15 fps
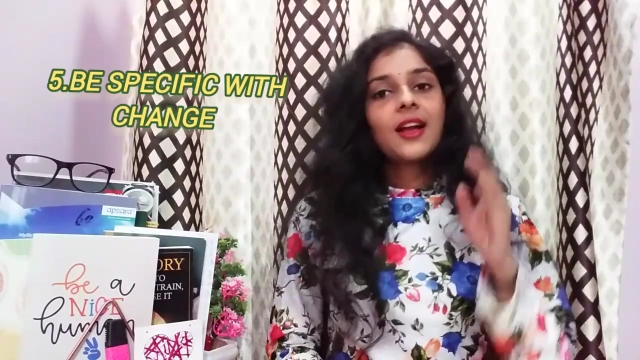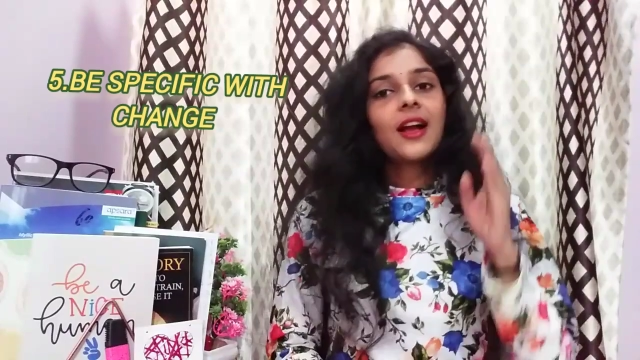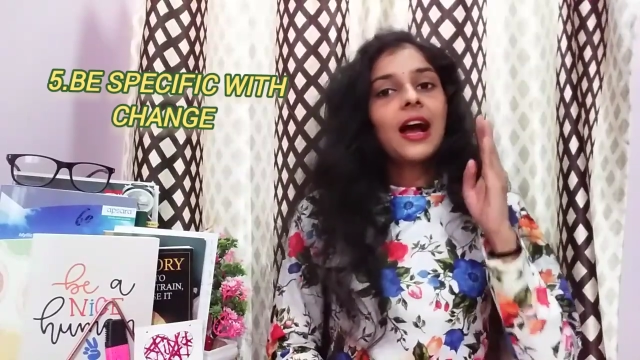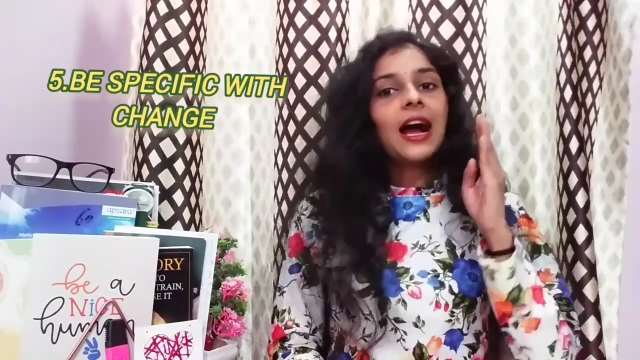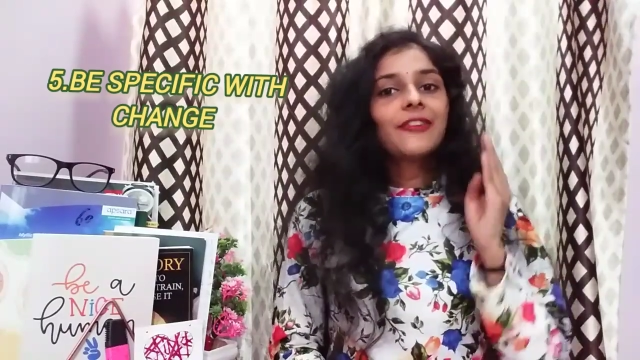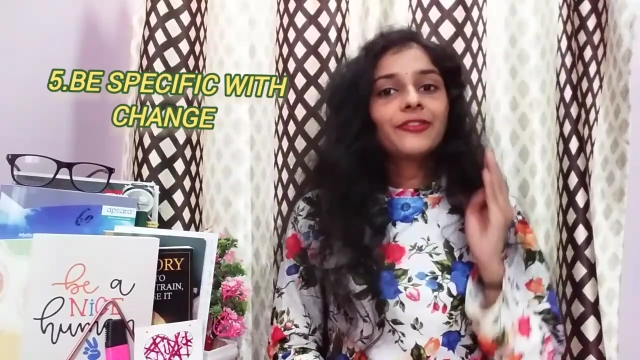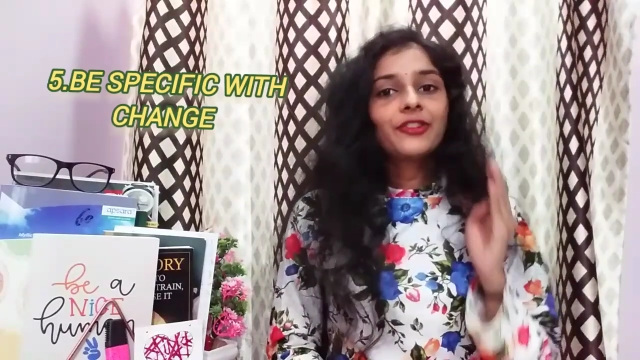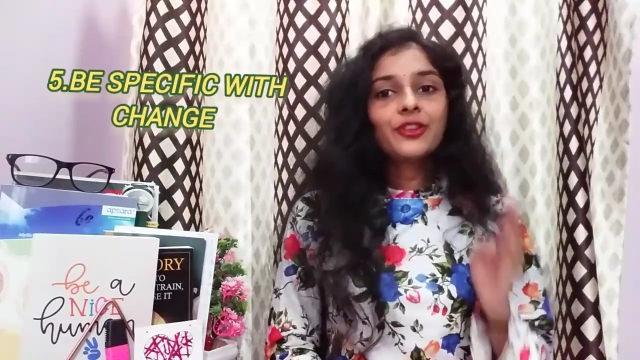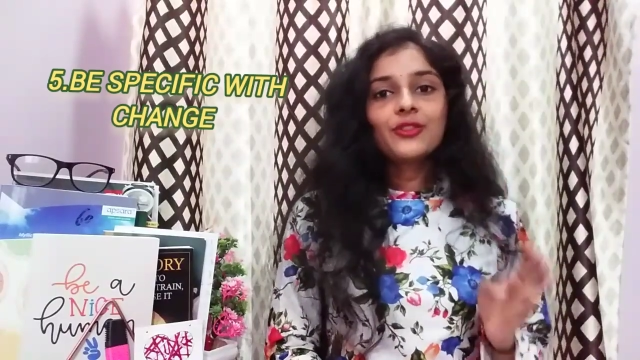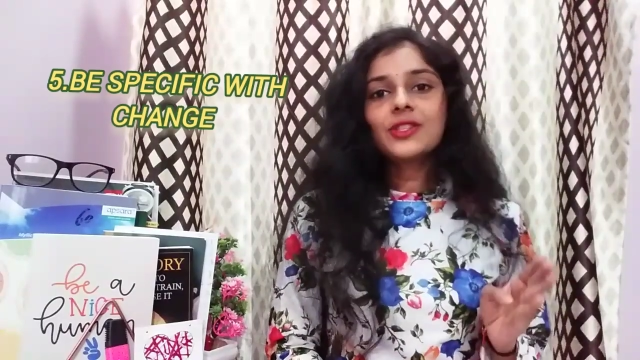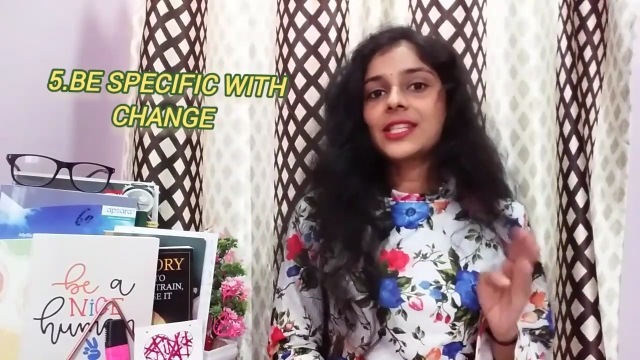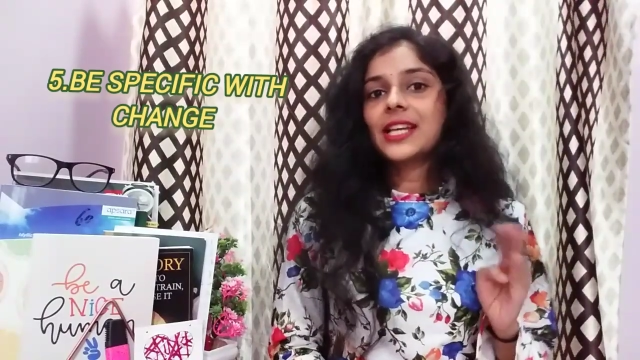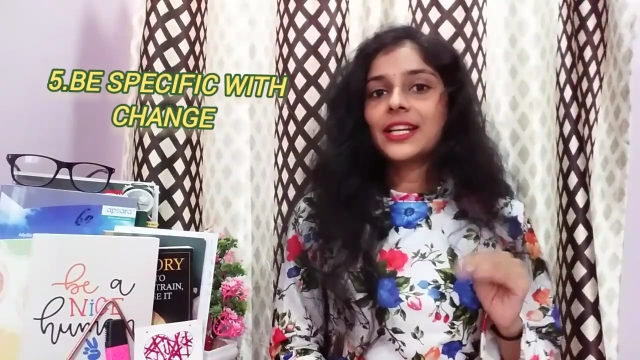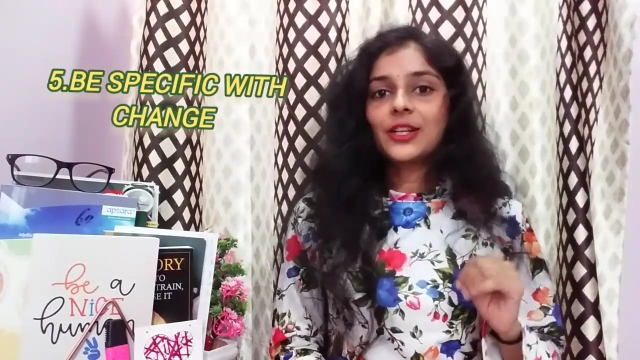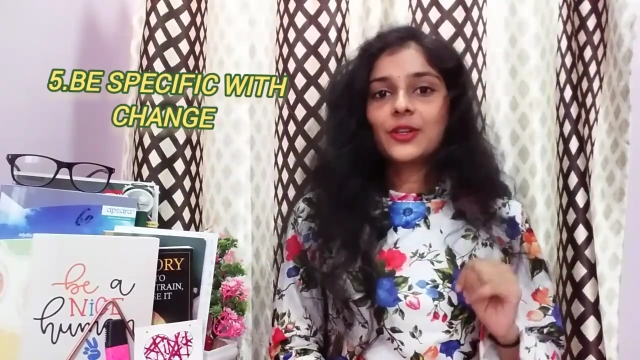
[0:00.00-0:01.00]
After you
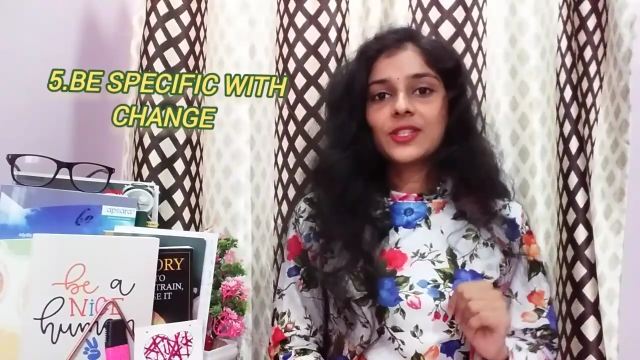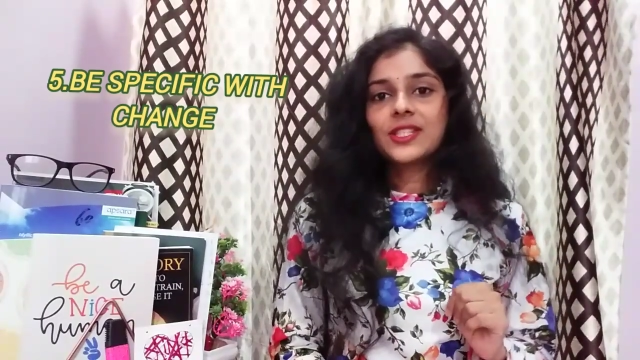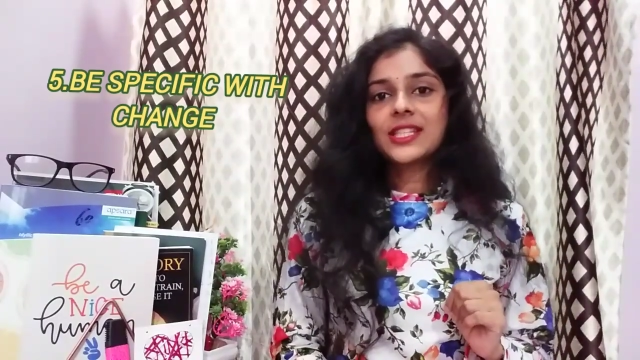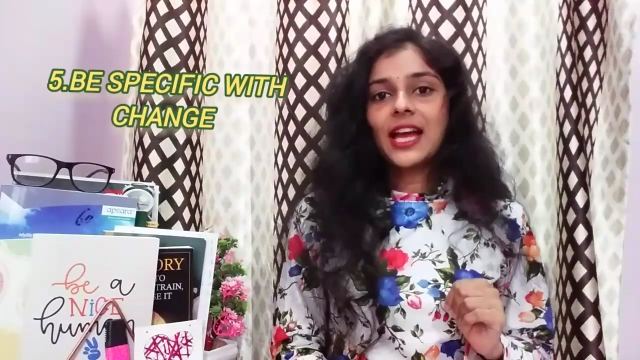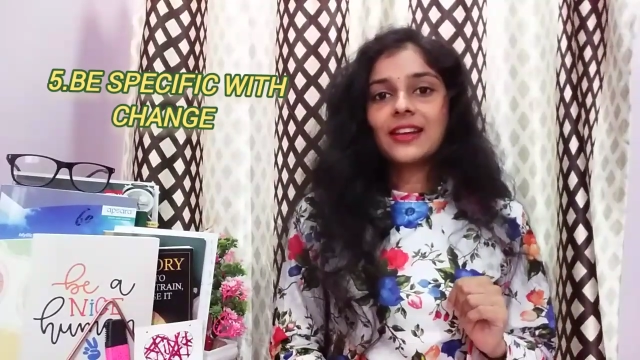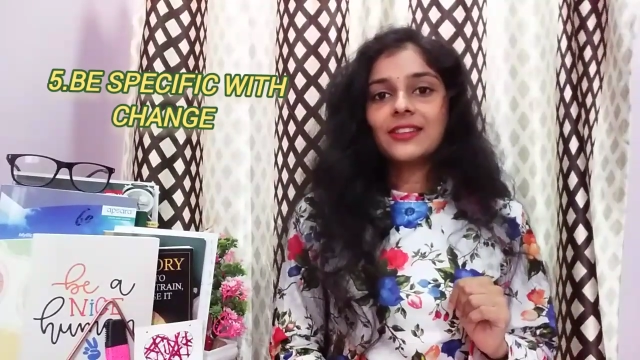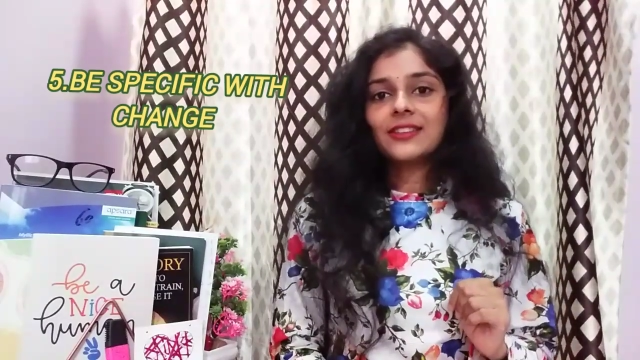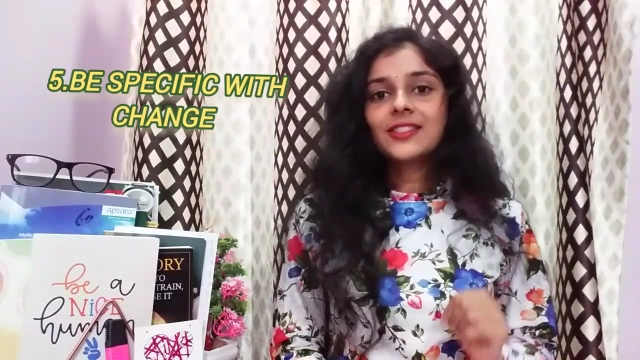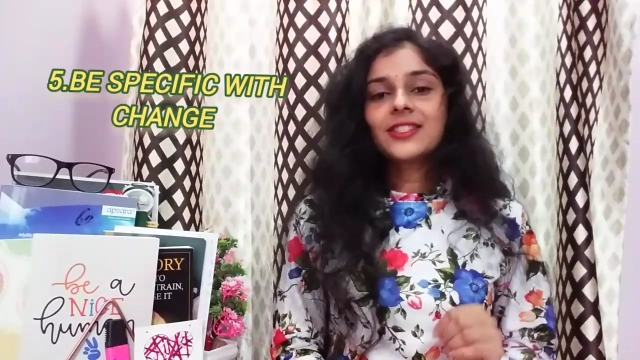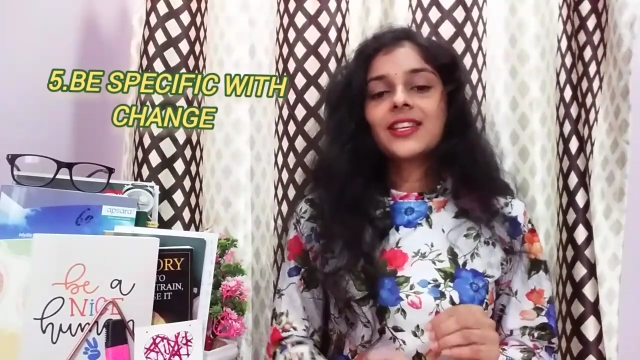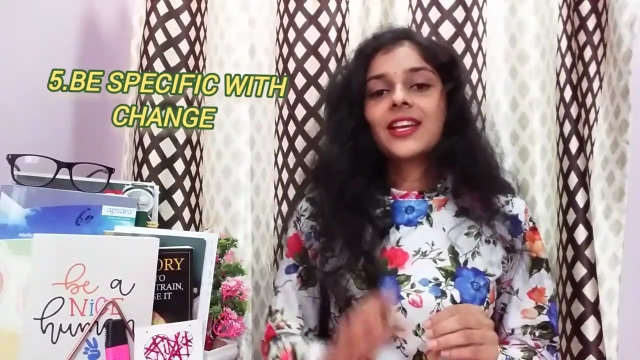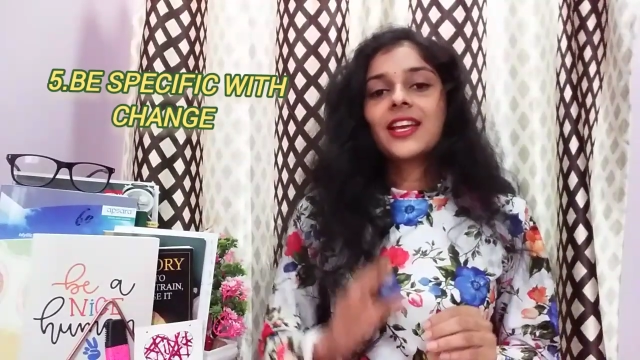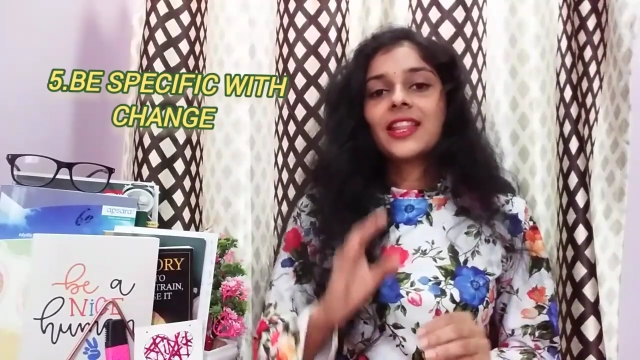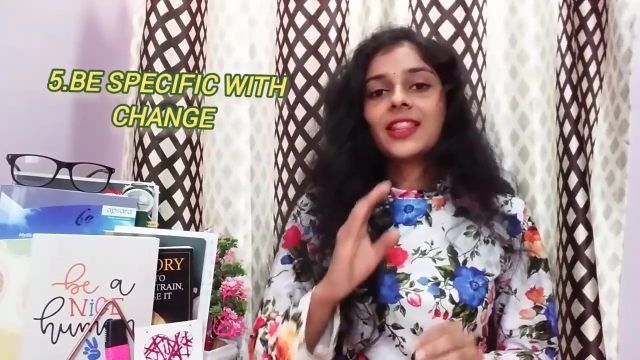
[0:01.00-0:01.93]
set your standards,